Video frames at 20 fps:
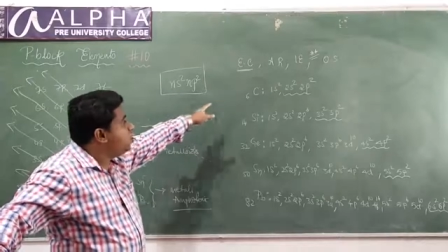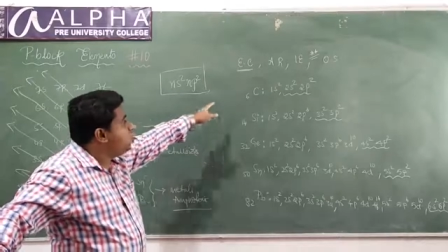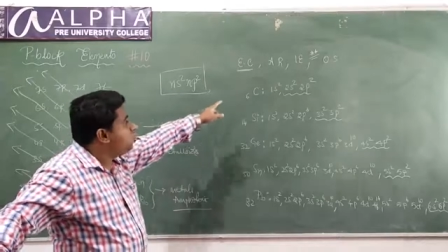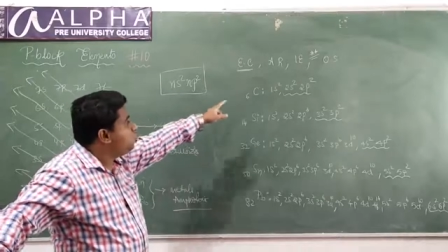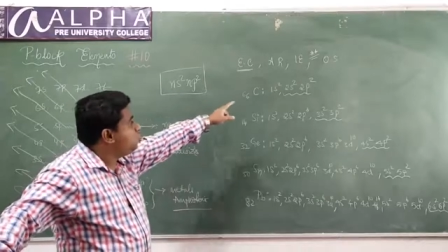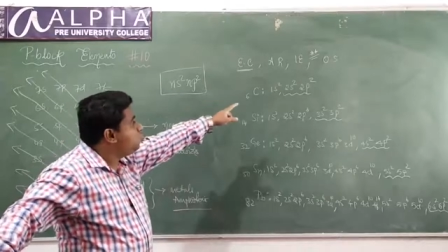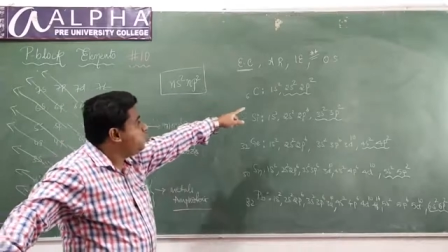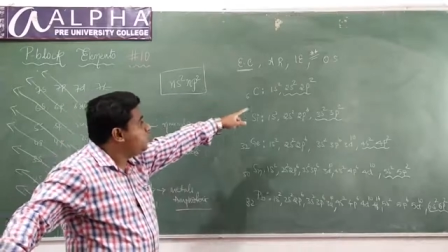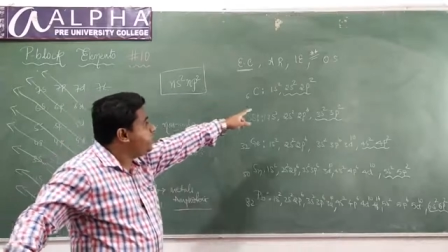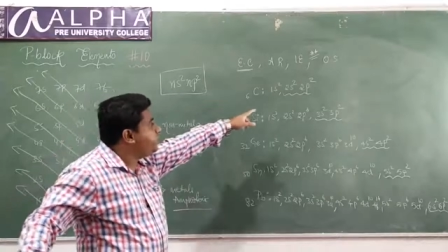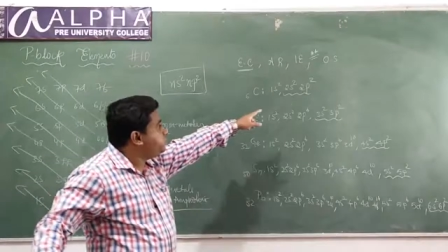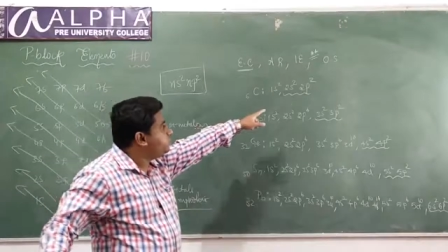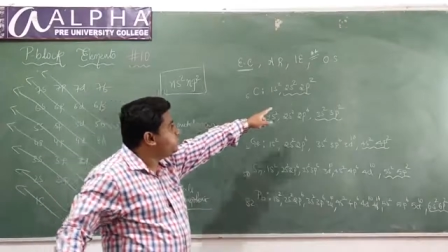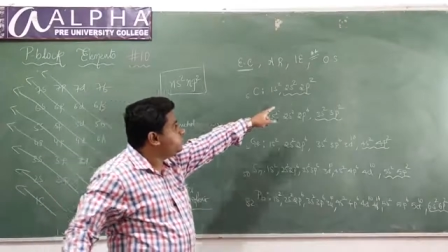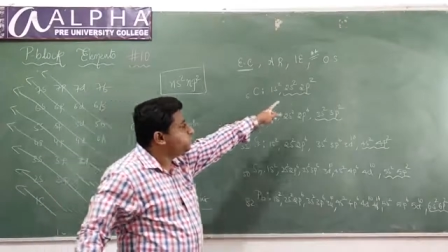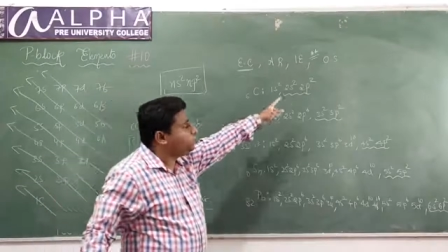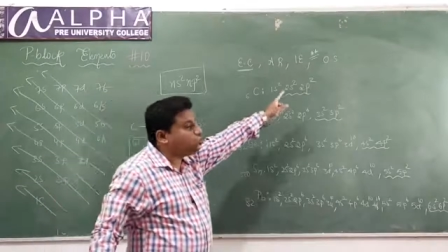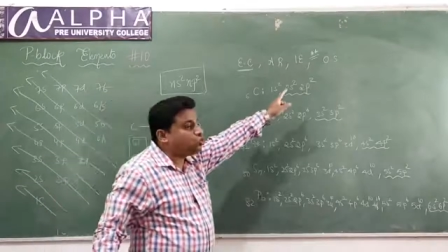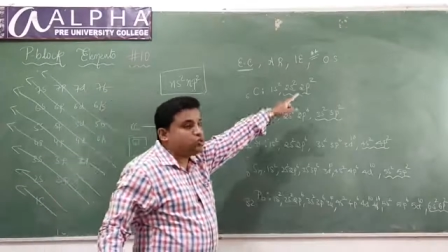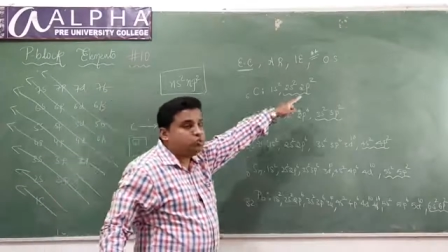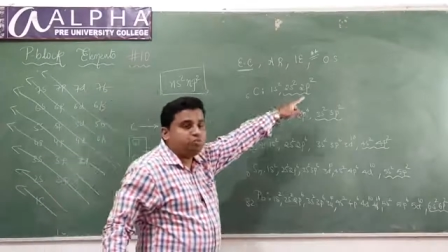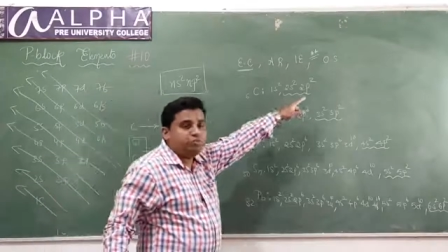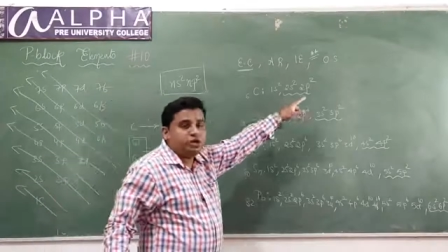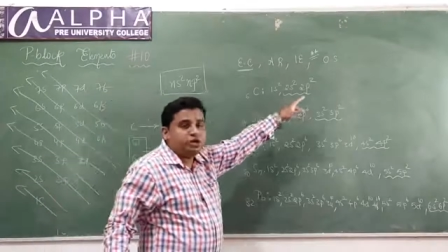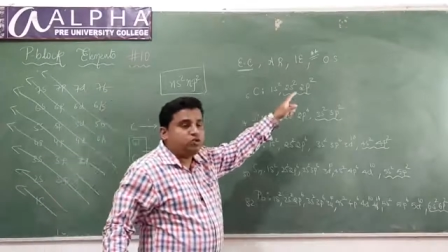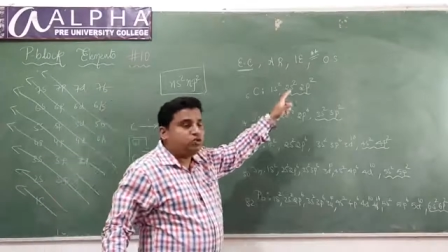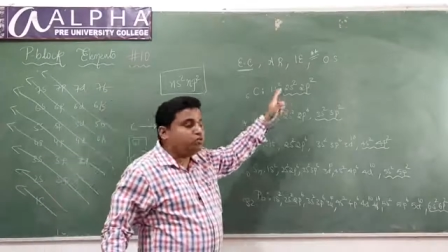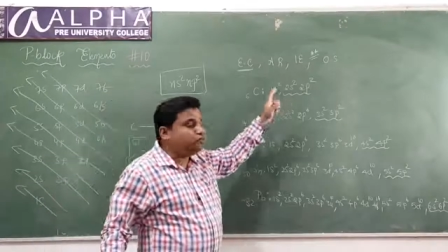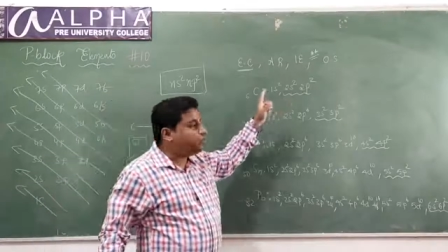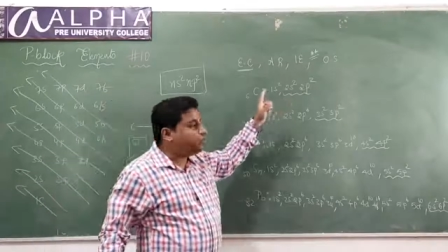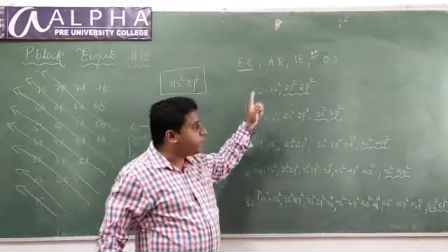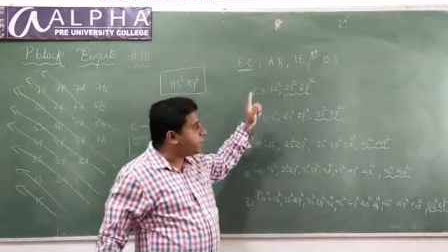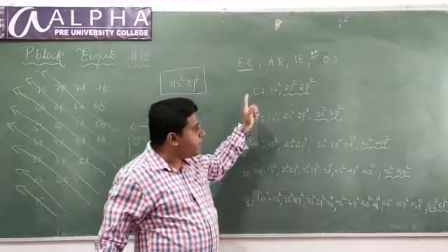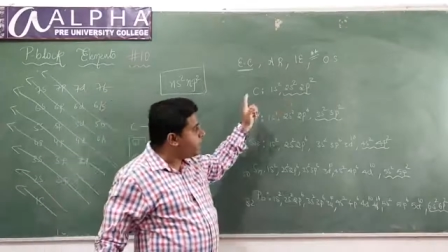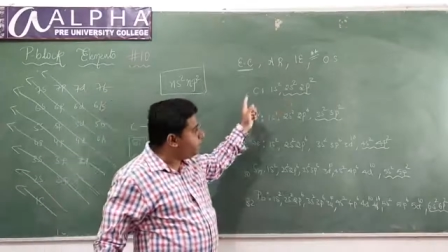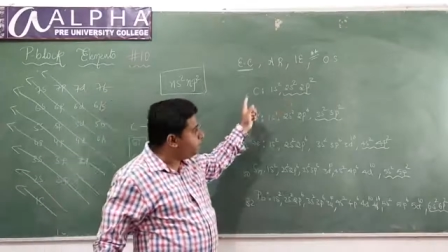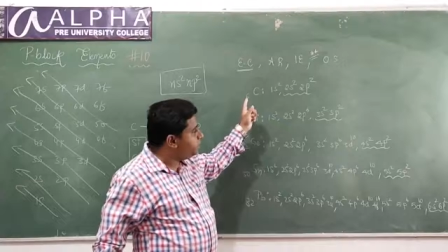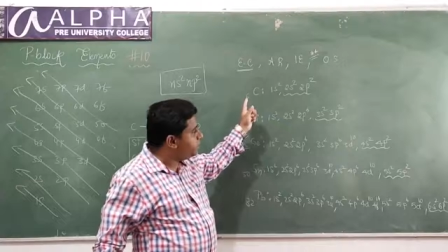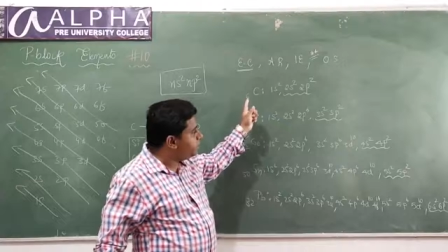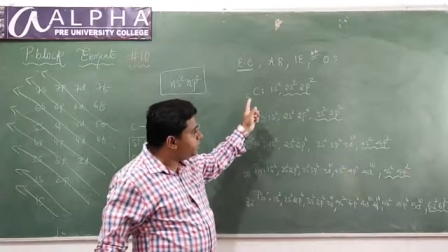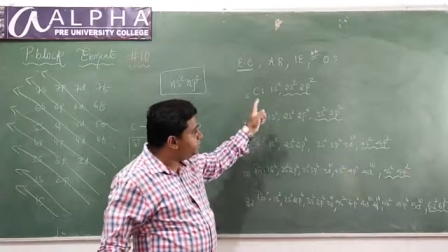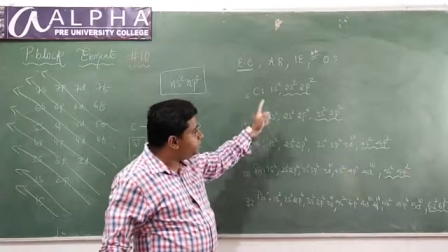2s2, 2p2 for carbon,